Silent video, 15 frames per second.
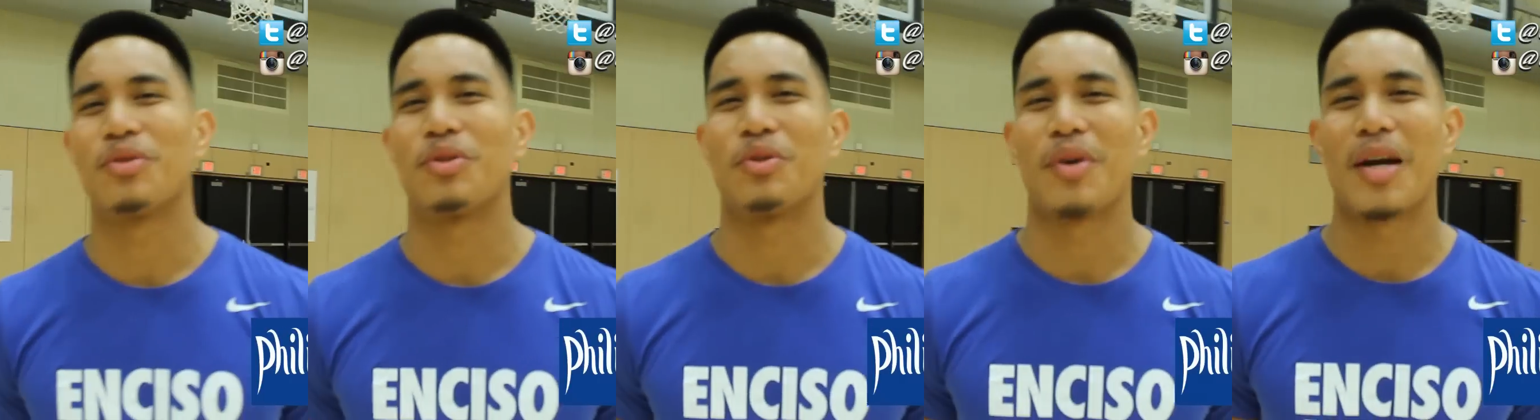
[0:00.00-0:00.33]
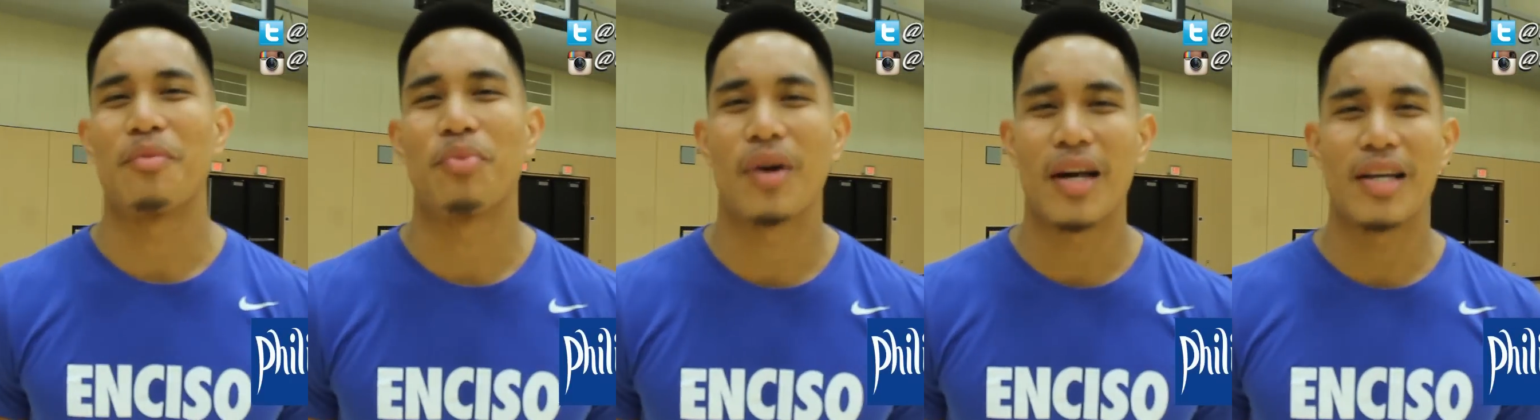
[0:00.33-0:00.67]
the
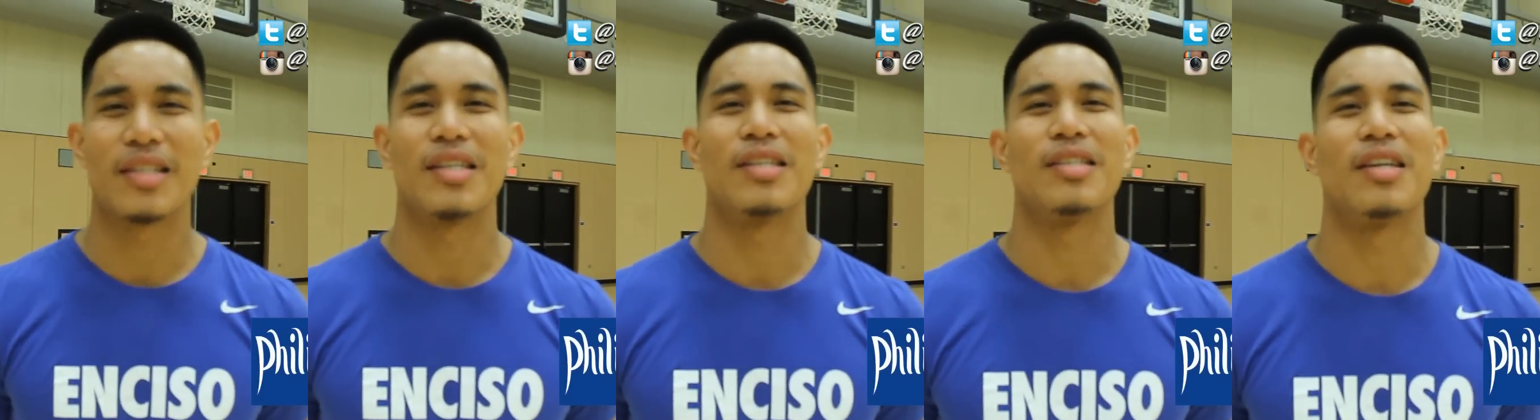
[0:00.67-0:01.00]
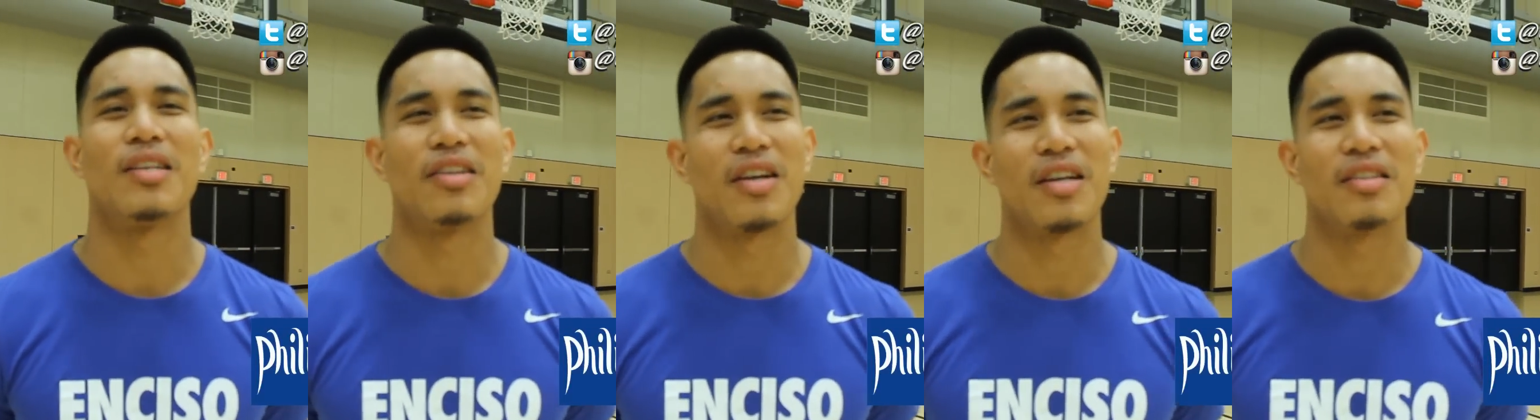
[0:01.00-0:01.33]
right praise as
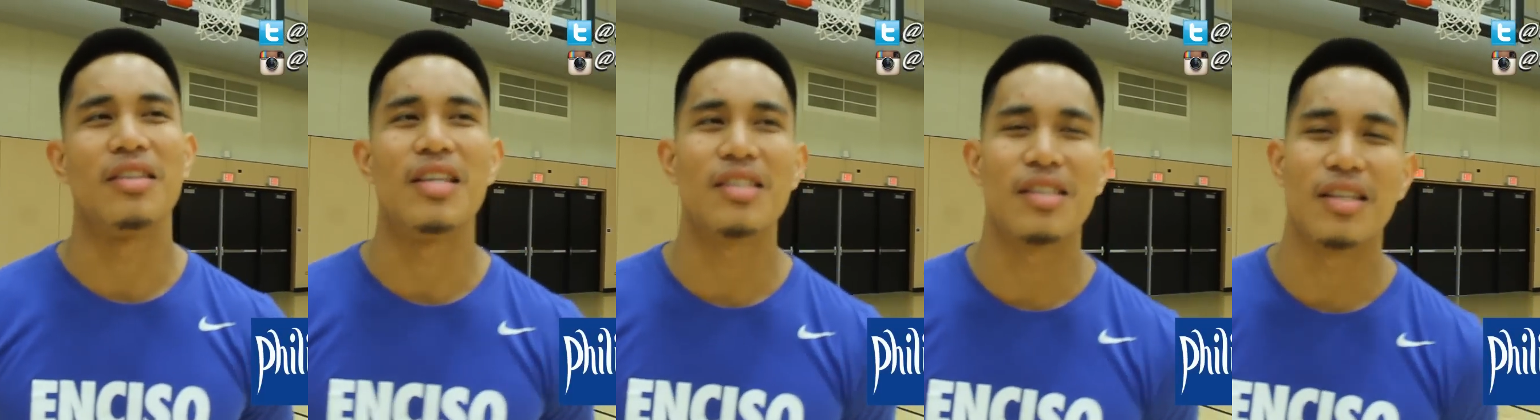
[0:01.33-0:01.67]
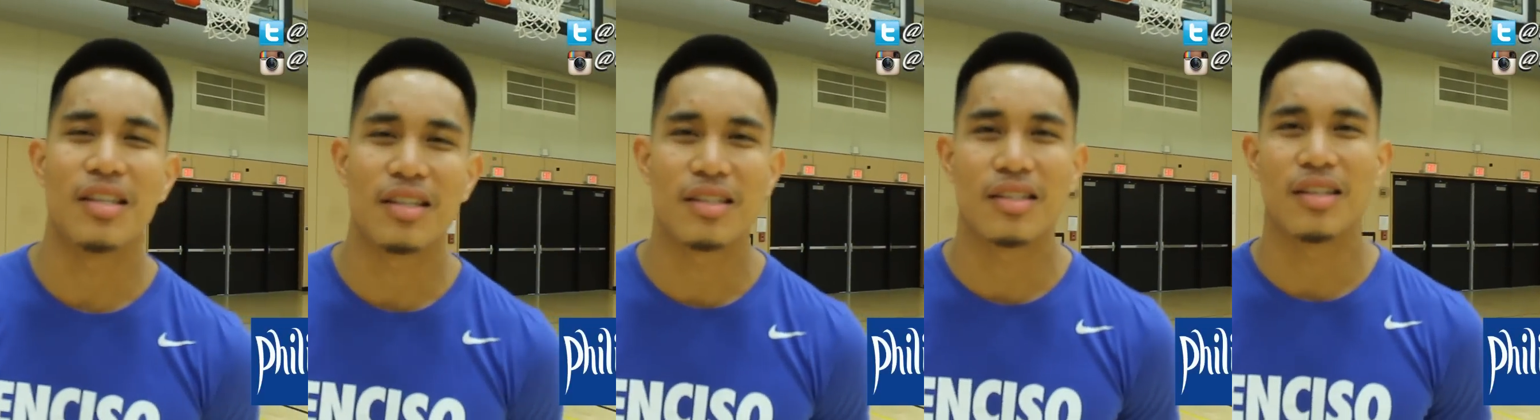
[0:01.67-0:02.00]
other
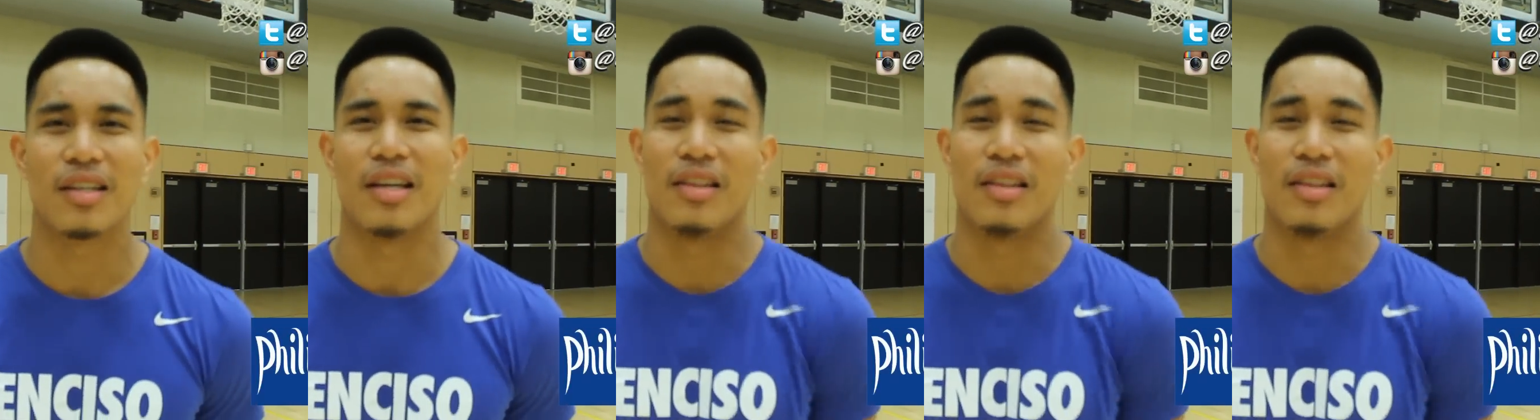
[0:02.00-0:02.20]
ethnicities,